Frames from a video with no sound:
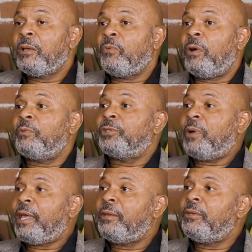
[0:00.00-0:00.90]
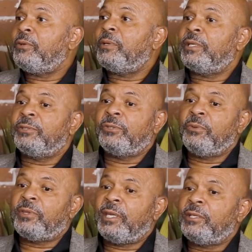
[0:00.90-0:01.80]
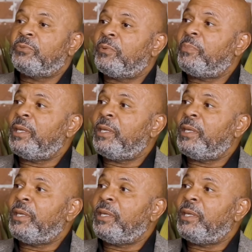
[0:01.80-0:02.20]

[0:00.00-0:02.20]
what we're trying to do is do things with